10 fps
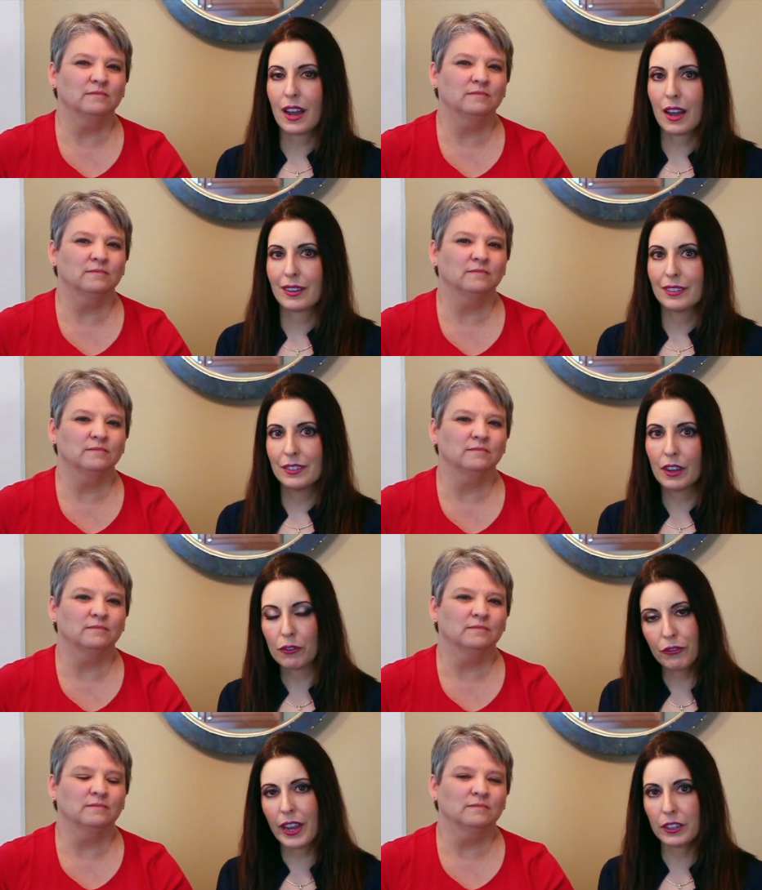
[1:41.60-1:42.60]
Speaker 1: not a
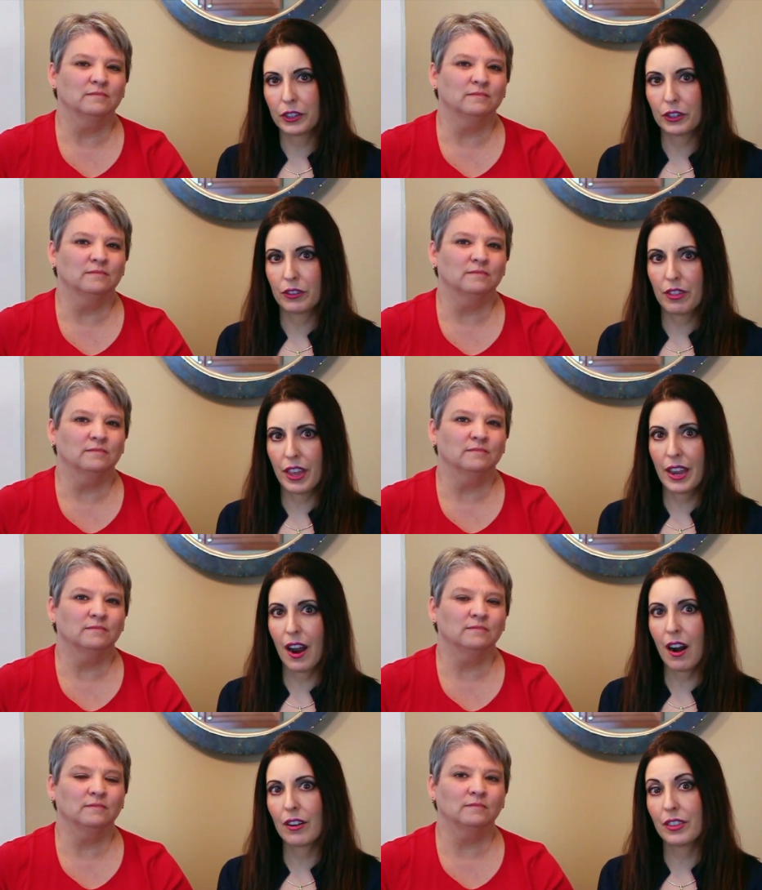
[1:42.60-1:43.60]
failure. They
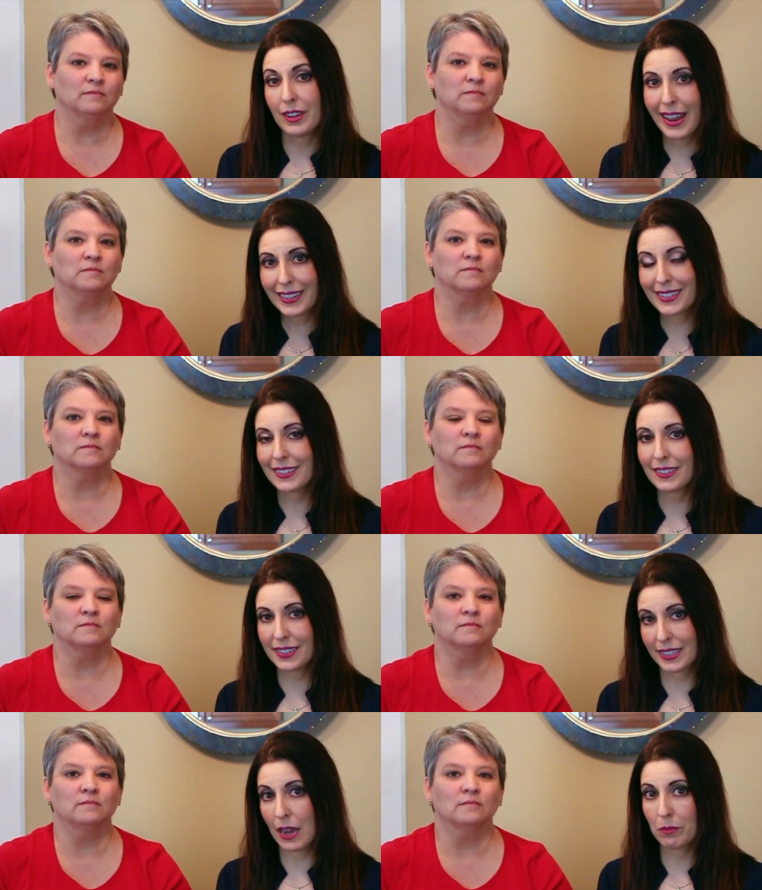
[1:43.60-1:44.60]
are the next
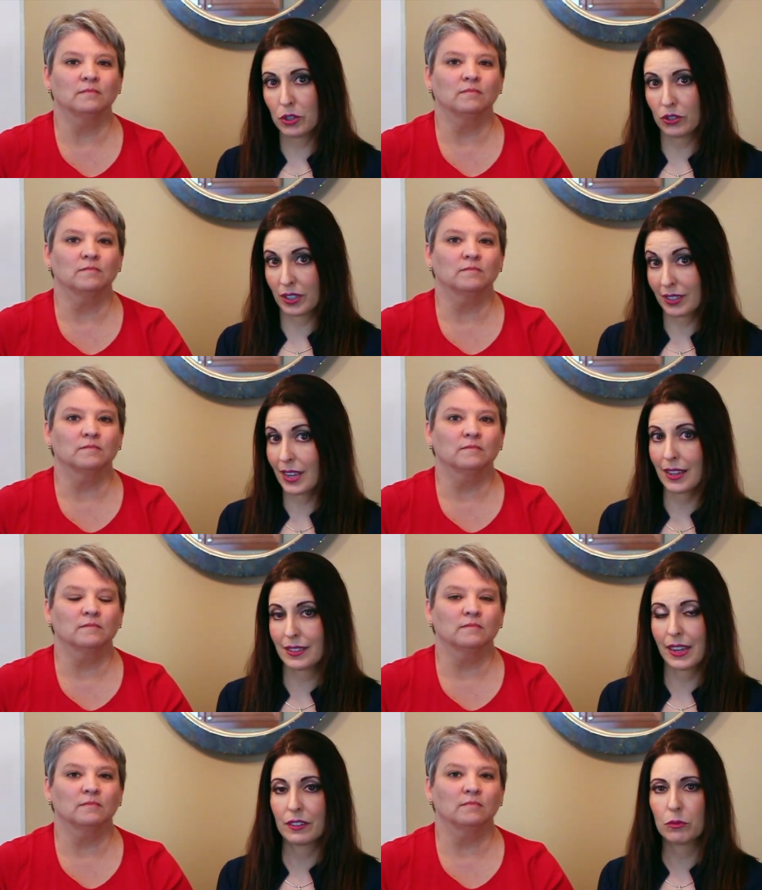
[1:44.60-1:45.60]
step to
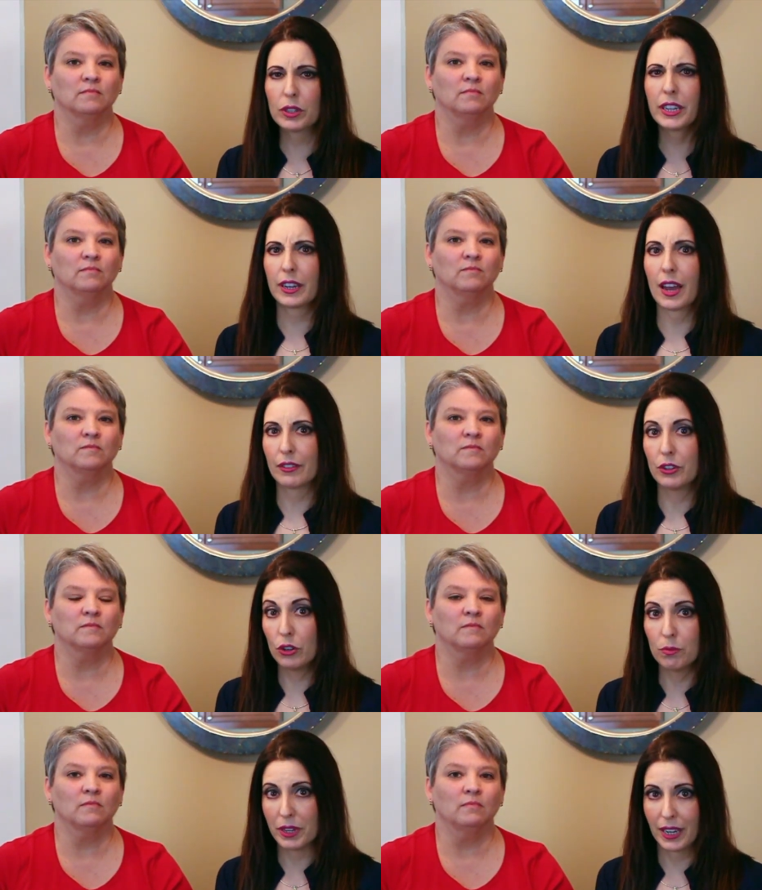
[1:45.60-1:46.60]
success and really kind of a
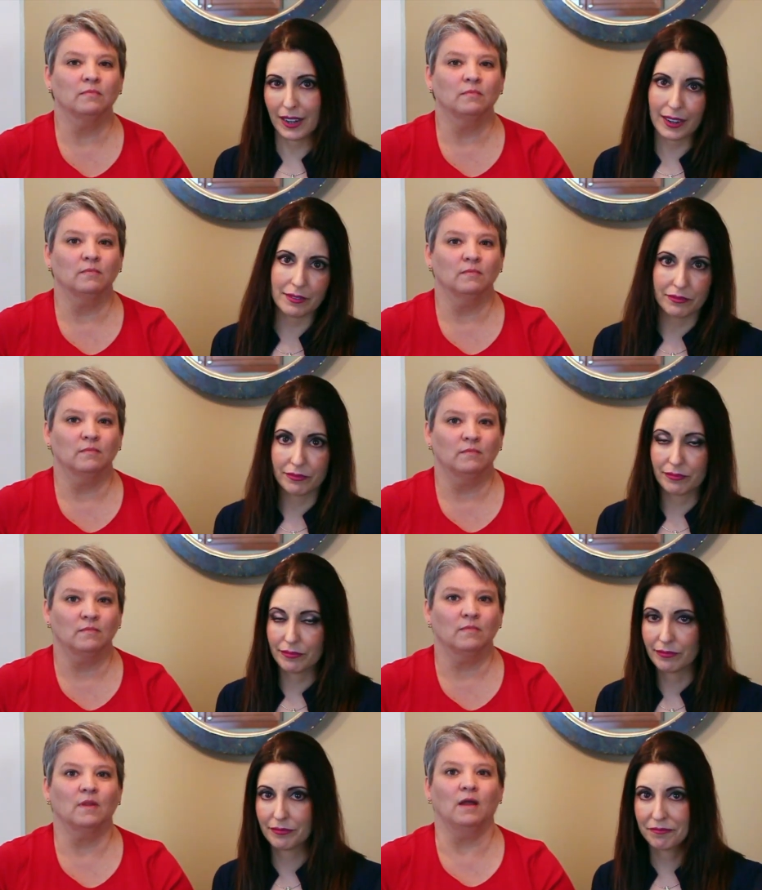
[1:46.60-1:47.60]
new beginning.
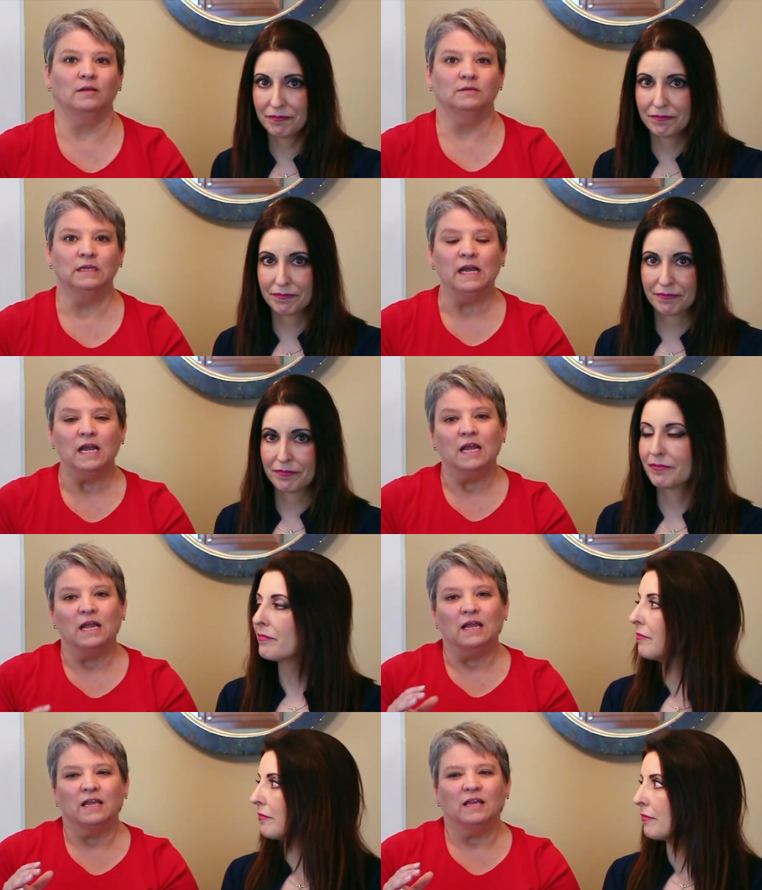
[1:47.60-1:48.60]
Speaker 2: Yeah.
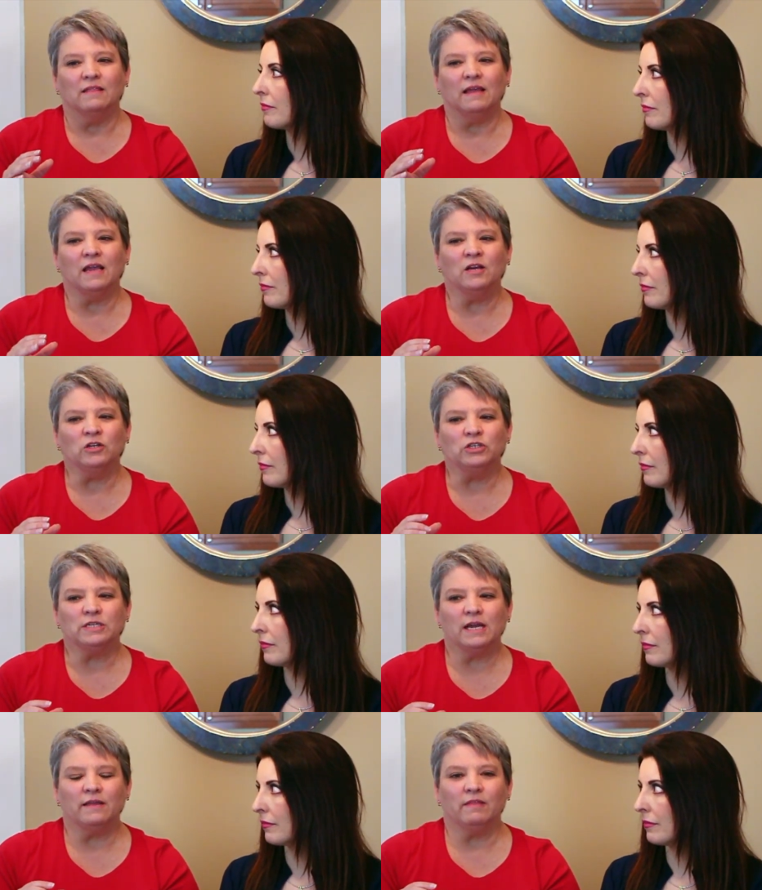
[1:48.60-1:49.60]
They
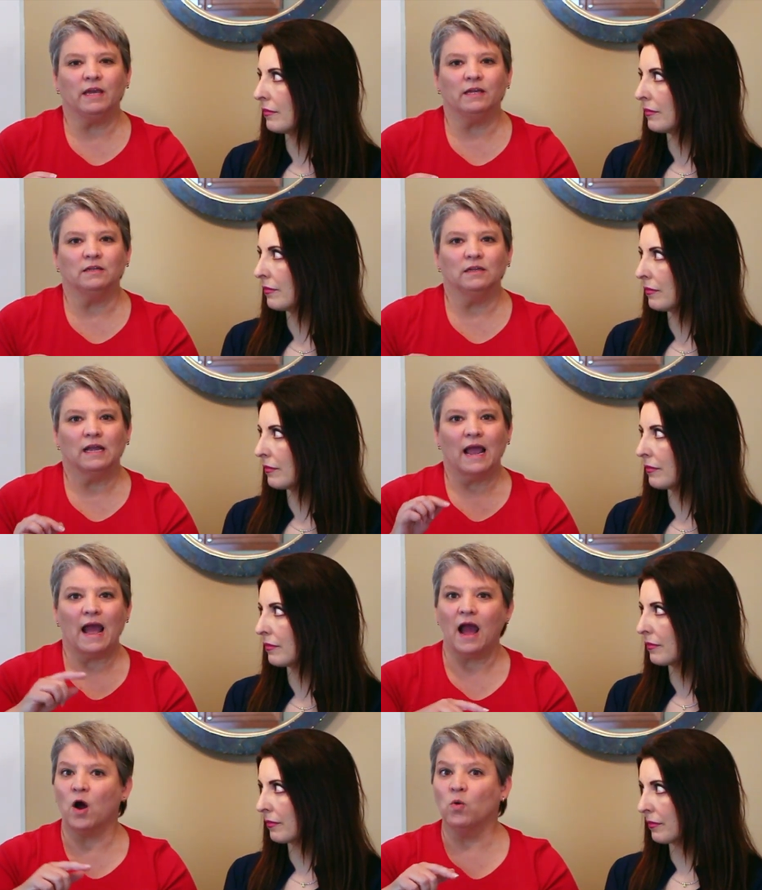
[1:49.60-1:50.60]
understand that
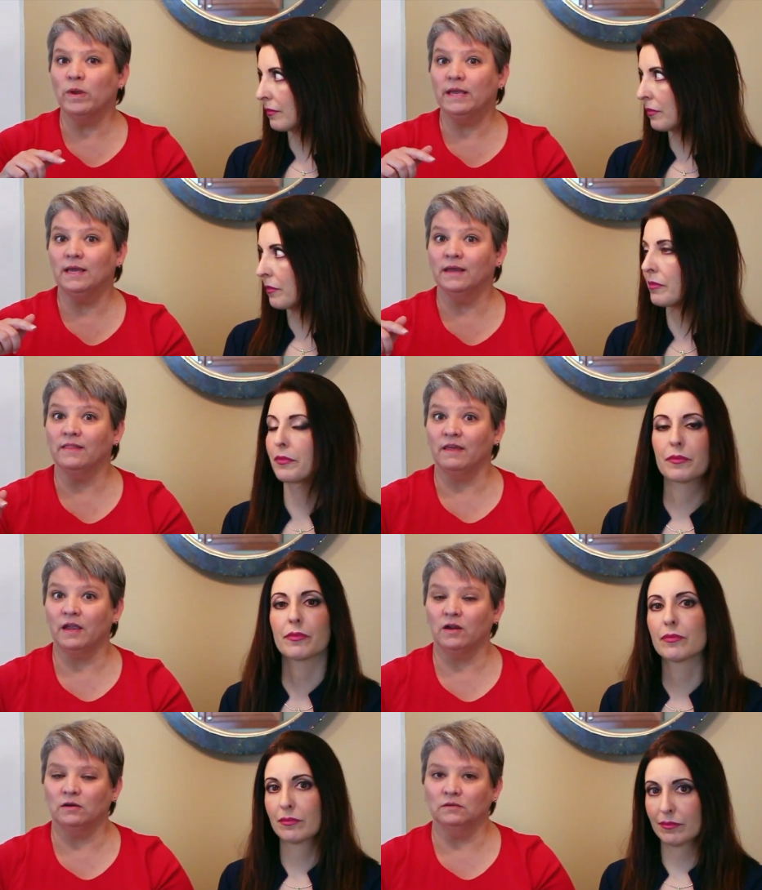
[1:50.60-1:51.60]
how we get
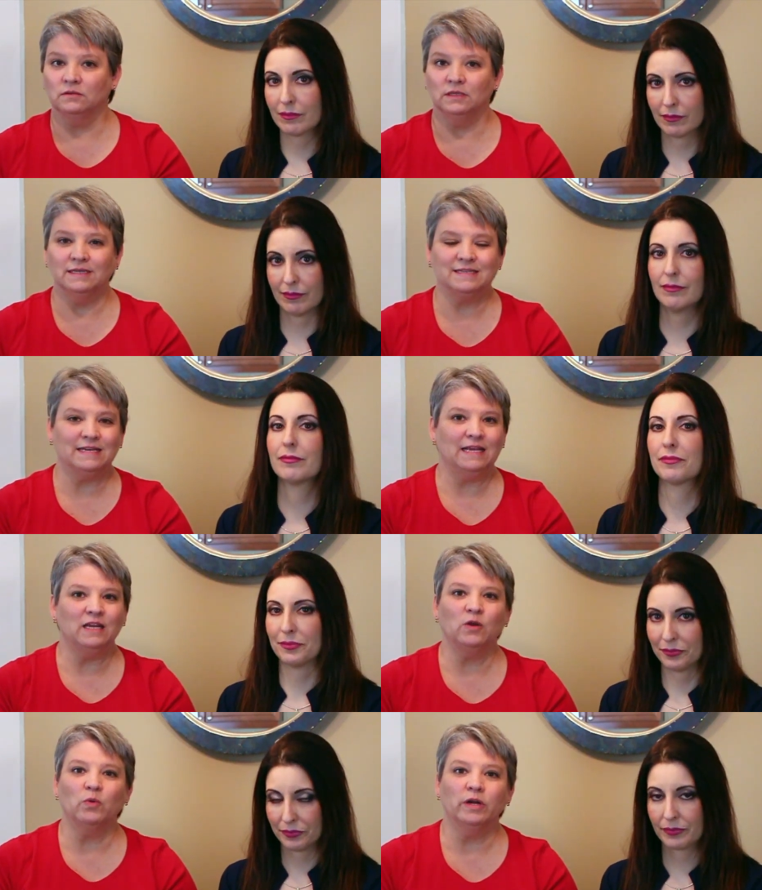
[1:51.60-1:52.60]
there mm-hmm. isn't
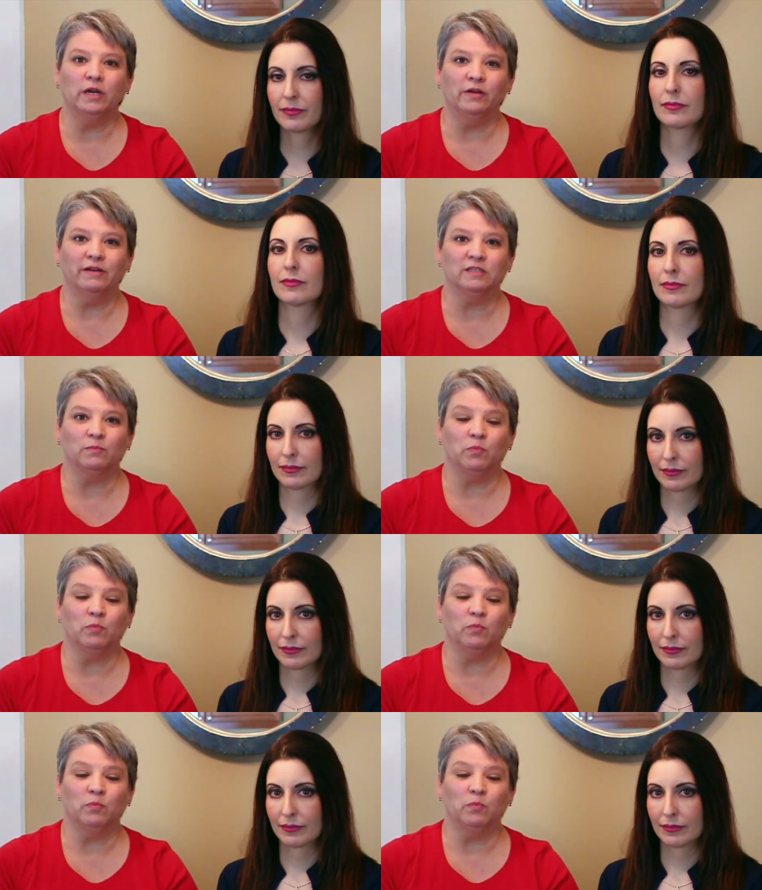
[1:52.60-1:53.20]
anywhere near as